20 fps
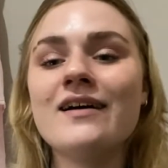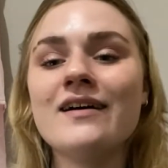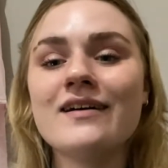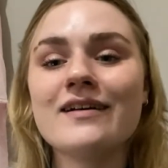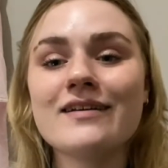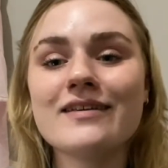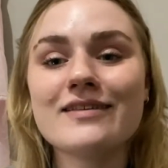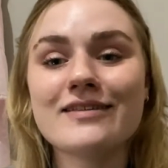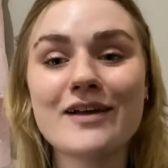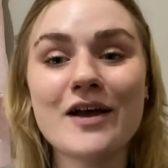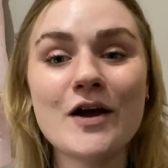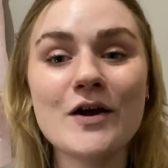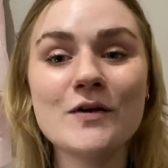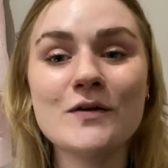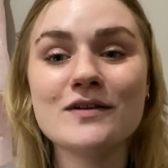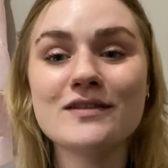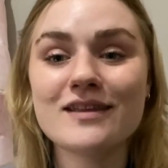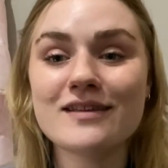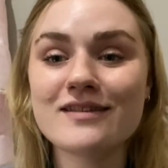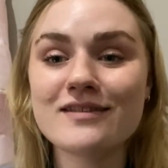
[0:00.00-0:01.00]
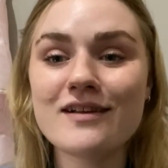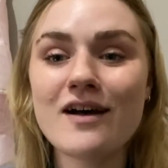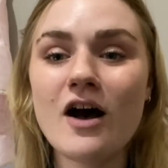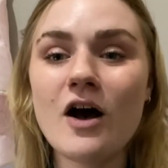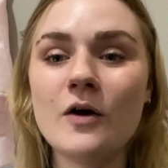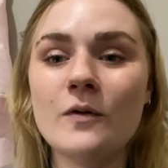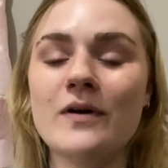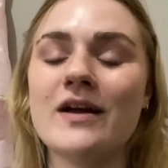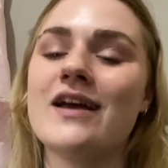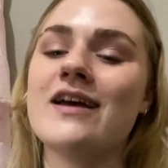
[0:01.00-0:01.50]
So to
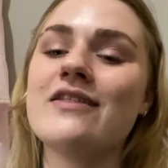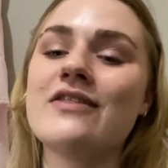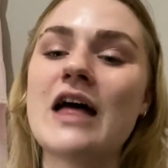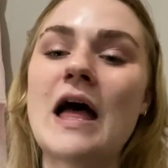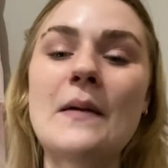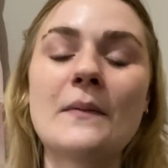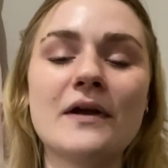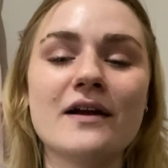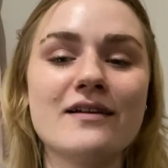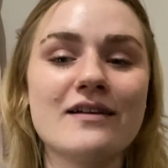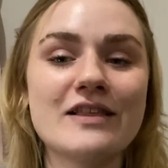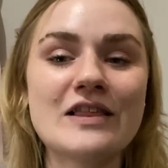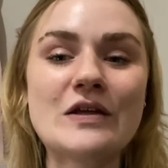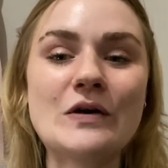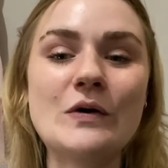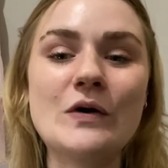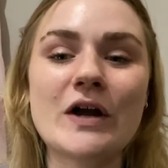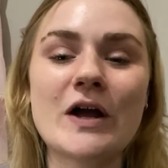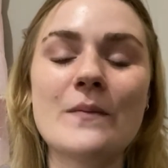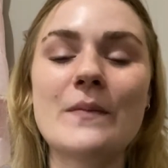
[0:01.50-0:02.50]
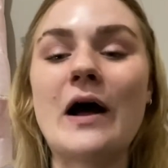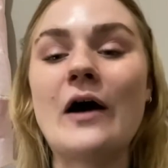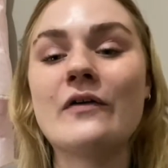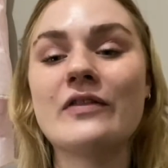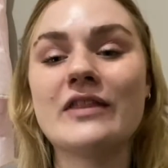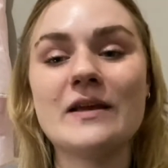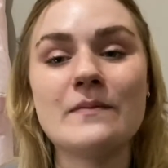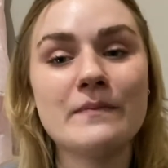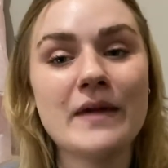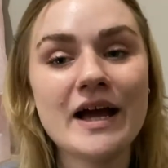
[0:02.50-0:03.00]
start with, I'm going to talk about
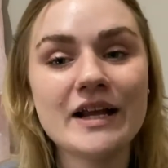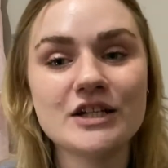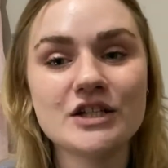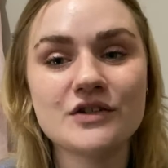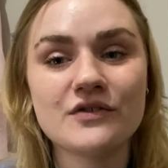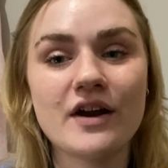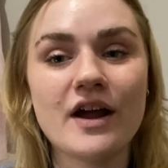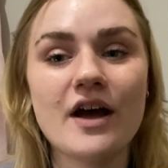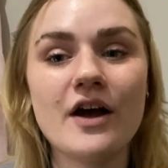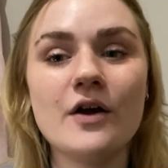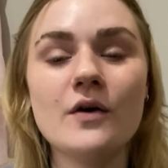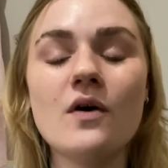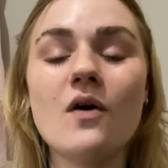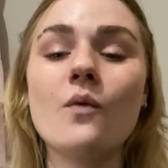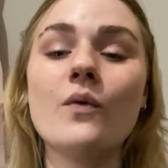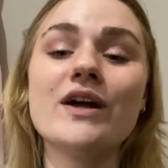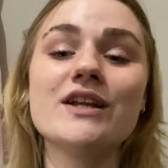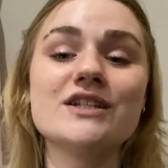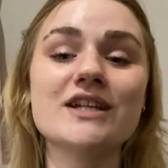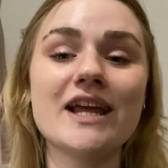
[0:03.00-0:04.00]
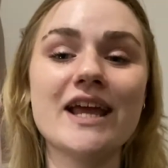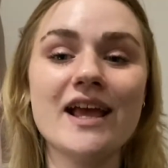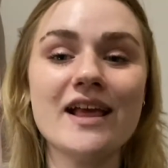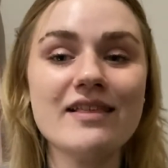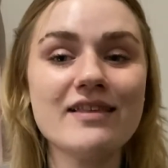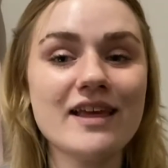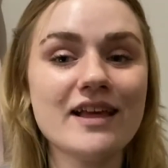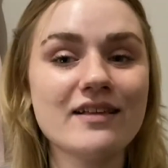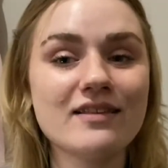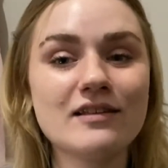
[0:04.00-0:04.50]
the metro, which is
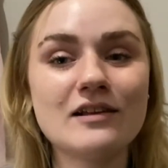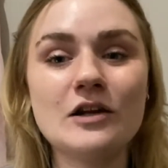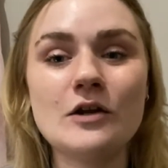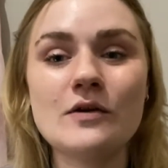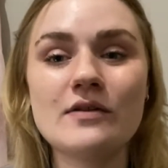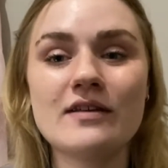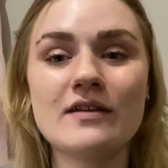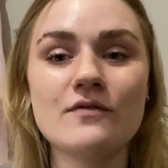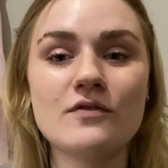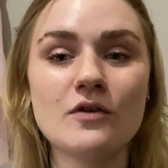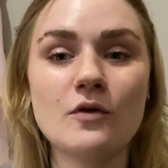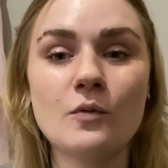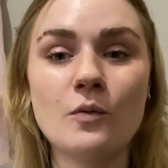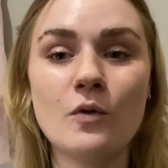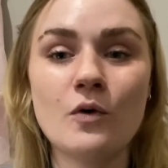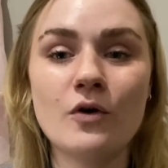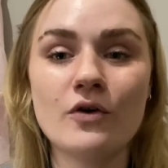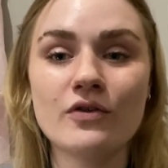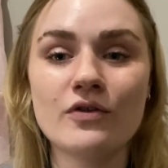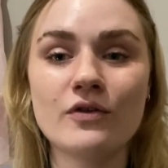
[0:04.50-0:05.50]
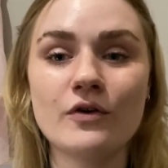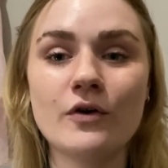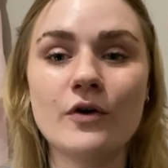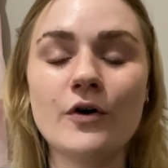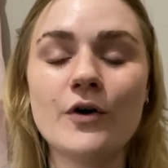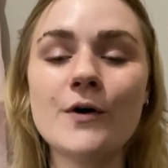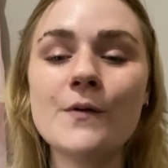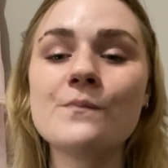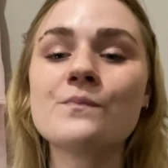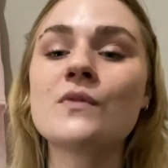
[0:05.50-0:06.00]
exclusive to
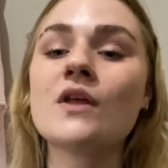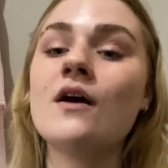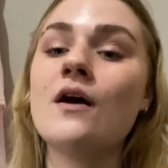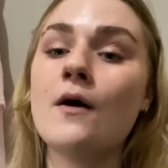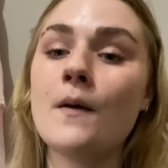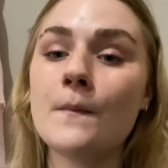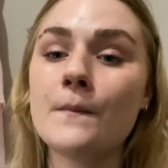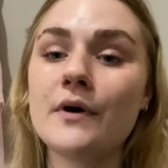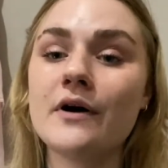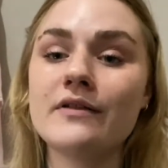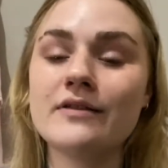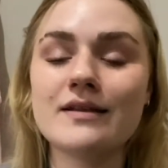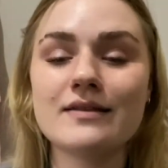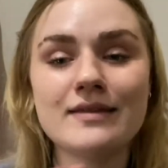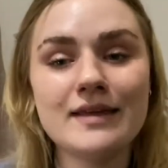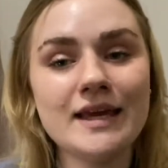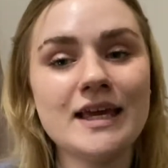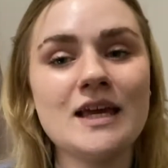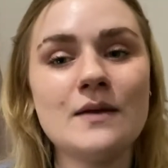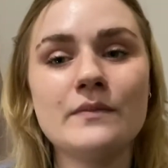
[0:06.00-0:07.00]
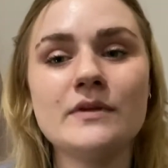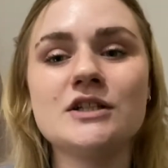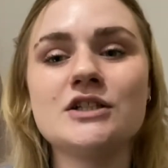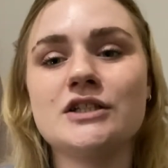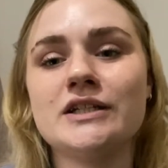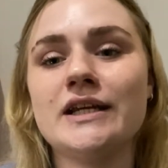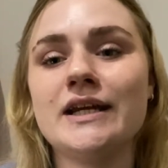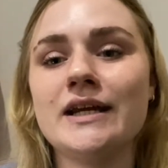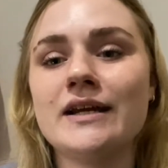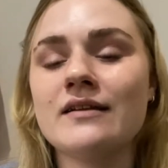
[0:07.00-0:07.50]
Warsaw, but the ticket
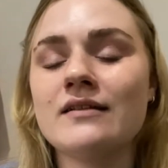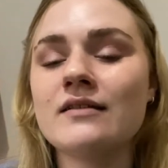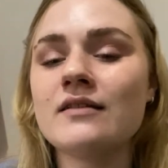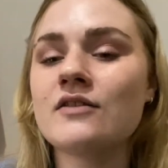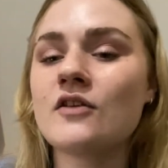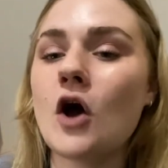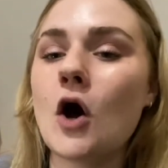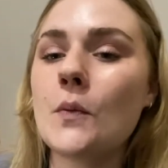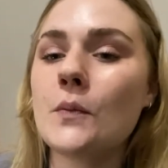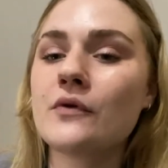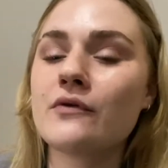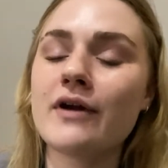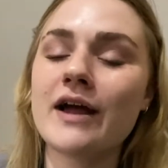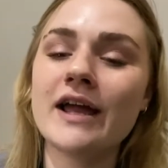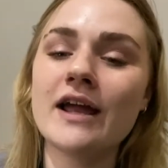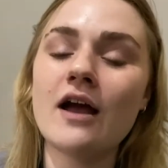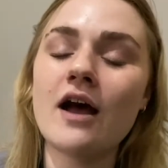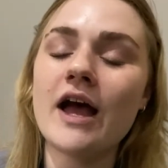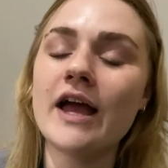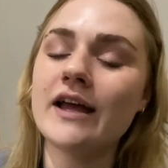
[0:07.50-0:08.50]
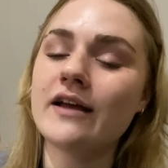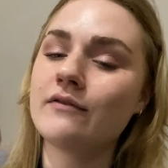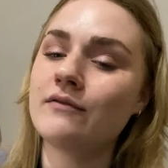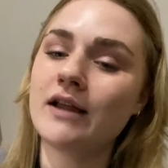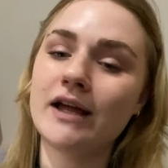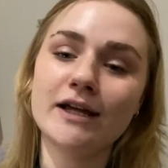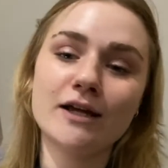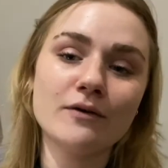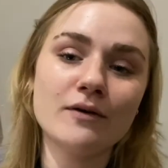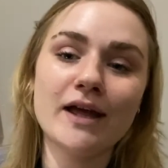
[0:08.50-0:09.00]
machines operate
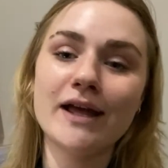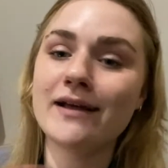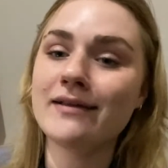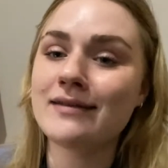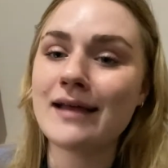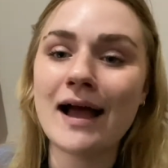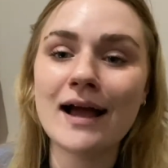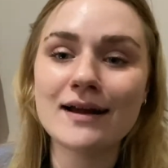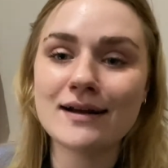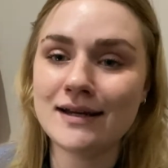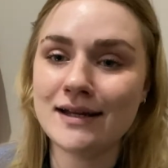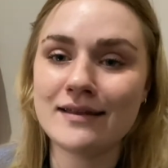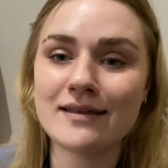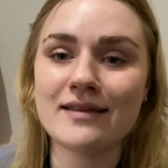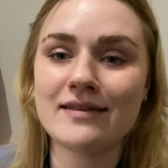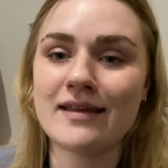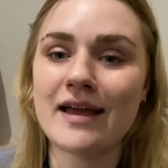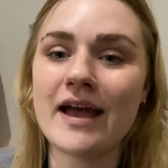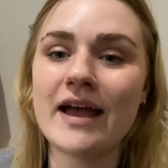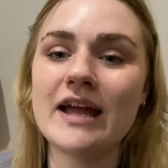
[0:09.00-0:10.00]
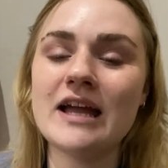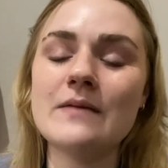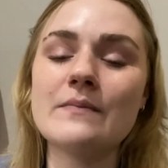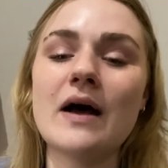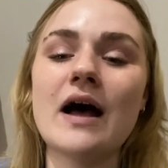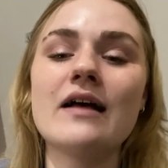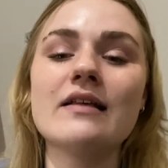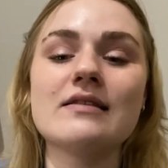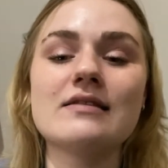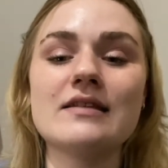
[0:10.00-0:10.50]
like exactly the same
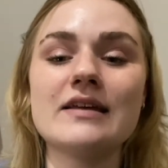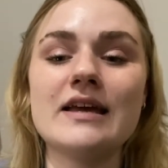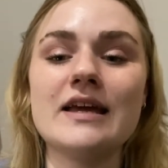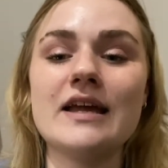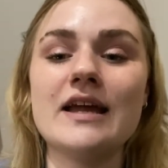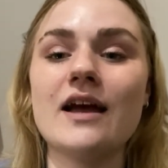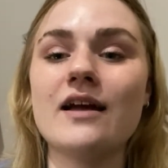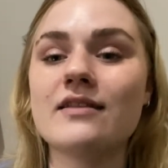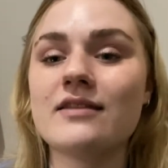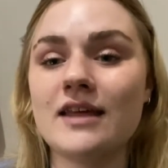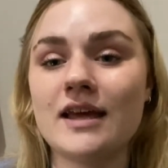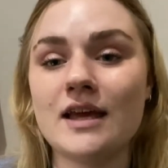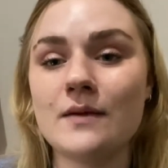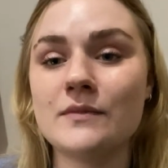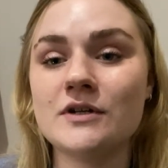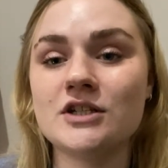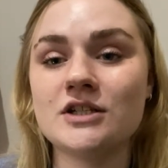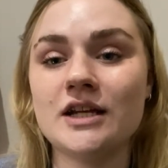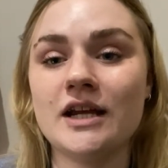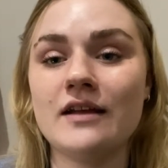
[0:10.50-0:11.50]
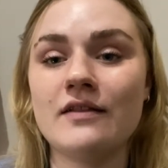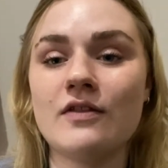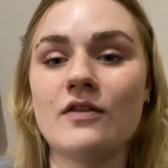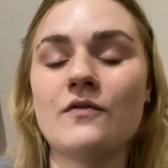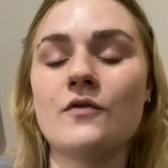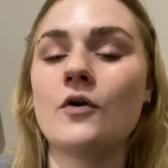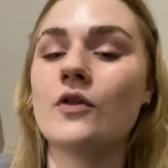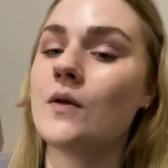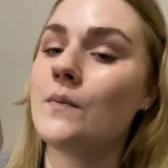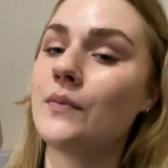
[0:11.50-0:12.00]
as the ticket machines
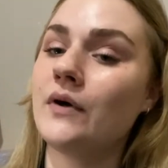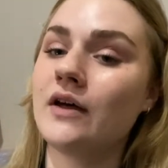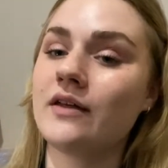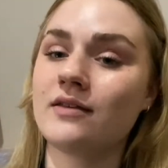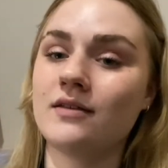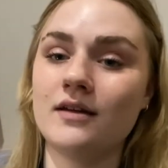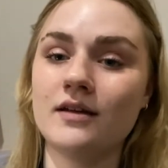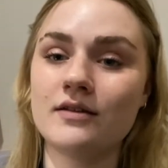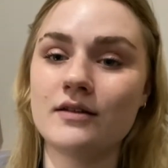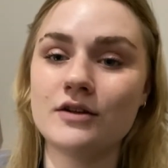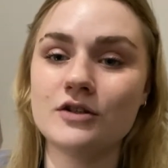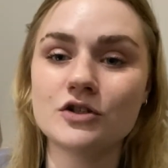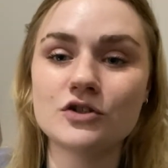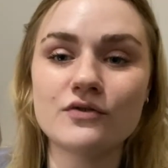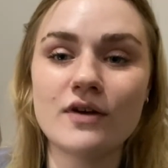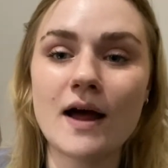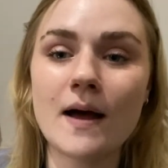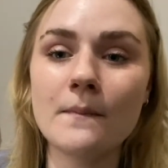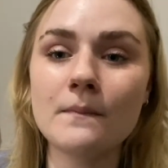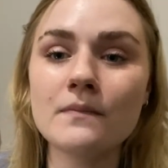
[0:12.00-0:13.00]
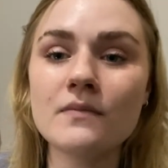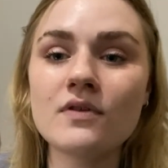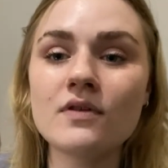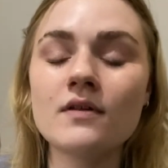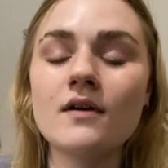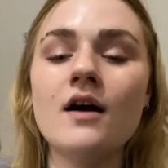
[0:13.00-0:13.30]
for the buses and trams.